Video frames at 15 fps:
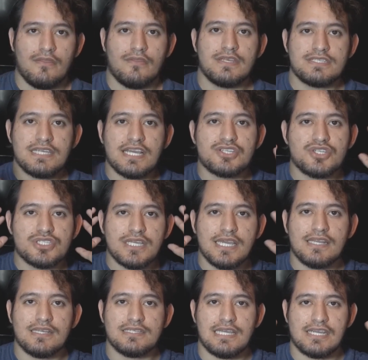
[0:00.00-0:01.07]
This extra
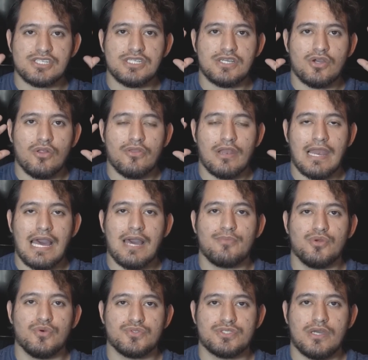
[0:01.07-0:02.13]
skin is actually called the
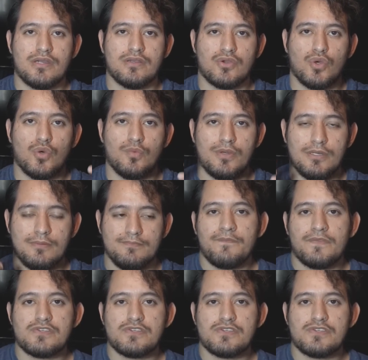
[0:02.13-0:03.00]
labials on a cobra.